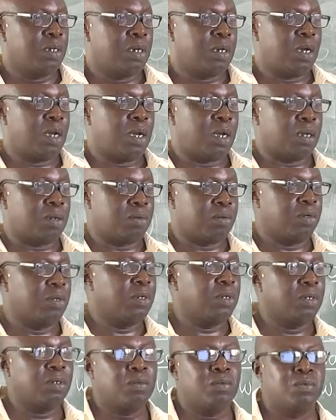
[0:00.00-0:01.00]
are
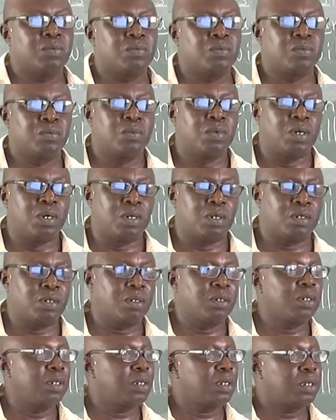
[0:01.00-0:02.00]
running, were
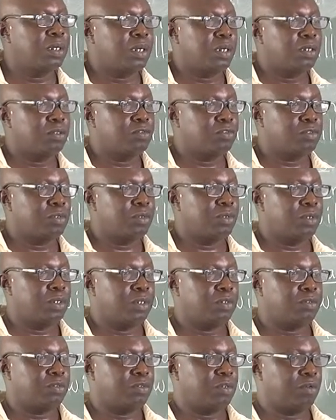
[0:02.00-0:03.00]
running, and so on
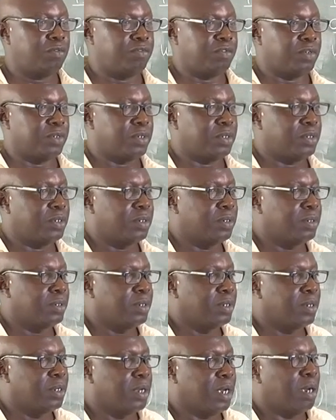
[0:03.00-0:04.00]
and so forth.
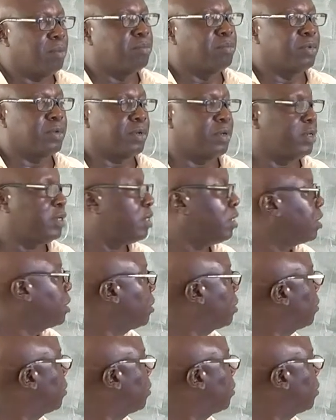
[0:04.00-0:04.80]
I'm running.